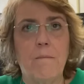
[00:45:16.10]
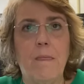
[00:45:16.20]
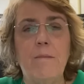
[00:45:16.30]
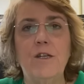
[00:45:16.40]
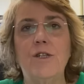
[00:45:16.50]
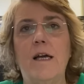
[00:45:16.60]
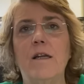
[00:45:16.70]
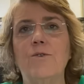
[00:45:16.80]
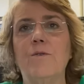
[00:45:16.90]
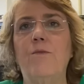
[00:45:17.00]
Patient
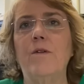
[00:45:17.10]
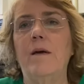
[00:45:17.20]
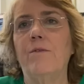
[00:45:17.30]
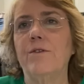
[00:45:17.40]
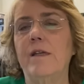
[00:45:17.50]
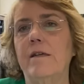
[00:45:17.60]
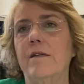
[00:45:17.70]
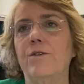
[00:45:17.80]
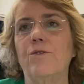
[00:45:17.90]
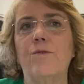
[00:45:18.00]
diagnosed with borderline
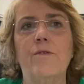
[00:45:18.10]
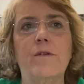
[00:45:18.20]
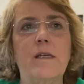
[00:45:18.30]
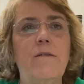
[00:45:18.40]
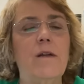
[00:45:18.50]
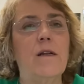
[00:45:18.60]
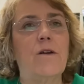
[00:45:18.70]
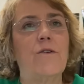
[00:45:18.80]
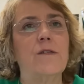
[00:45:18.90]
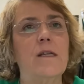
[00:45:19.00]
personality disorder is given a
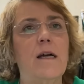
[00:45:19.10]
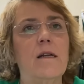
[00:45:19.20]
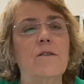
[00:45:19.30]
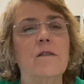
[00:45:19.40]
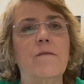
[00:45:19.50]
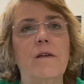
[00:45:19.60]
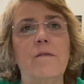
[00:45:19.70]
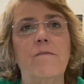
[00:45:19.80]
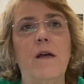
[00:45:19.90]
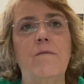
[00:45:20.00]
nursing diagnosis
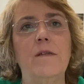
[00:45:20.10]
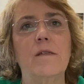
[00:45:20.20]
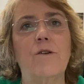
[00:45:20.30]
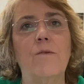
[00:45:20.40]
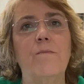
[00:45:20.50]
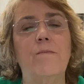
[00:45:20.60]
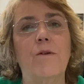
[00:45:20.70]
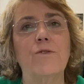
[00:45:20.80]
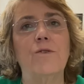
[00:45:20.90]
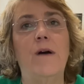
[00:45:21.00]
of disturbed
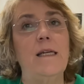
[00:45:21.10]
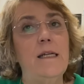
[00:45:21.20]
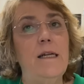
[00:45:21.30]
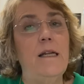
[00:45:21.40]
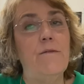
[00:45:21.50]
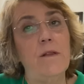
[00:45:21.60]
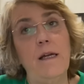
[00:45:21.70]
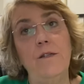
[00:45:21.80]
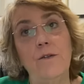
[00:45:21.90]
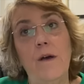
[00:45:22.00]
personal identity
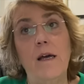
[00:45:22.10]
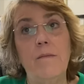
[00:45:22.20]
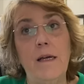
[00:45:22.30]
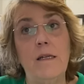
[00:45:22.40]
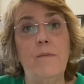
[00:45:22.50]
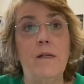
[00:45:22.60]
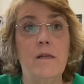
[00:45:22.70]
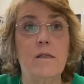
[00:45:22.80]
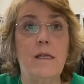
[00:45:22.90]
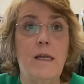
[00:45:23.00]
related to unmet
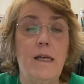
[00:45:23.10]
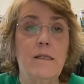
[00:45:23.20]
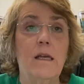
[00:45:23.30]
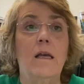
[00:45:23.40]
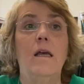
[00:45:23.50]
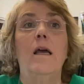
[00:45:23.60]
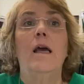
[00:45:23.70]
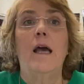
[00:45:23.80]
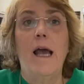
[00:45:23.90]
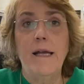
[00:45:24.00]
dependency needs
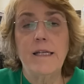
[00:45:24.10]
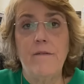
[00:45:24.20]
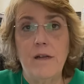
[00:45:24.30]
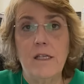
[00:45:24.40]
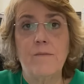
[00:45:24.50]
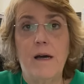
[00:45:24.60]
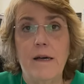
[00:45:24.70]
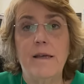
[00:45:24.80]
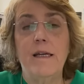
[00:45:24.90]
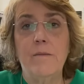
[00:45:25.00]
as evidenced
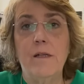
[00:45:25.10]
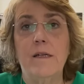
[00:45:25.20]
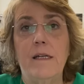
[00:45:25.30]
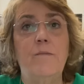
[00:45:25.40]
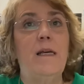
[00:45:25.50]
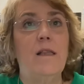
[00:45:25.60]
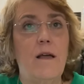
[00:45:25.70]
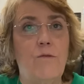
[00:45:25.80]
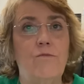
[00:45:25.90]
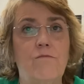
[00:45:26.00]
by the inability to be
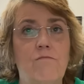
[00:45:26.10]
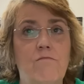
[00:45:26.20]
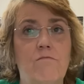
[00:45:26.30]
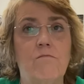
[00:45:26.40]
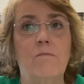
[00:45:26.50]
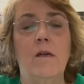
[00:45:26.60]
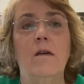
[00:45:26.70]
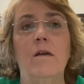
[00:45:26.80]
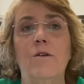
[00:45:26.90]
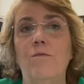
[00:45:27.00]
alone.
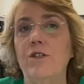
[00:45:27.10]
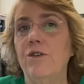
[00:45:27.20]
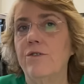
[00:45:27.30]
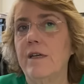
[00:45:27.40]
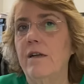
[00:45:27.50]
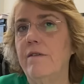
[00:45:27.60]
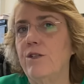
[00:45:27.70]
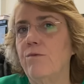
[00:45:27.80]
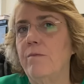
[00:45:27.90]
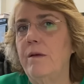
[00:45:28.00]
Which nursing
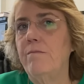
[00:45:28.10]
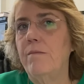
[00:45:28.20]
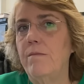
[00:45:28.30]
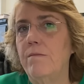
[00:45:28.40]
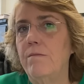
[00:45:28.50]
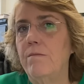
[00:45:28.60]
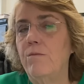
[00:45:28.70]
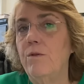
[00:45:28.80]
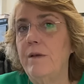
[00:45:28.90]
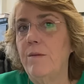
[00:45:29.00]
intervention
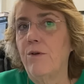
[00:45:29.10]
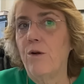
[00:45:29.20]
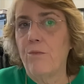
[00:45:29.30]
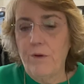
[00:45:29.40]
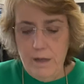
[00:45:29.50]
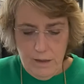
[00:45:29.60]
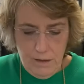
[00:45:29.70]
would be appropriate?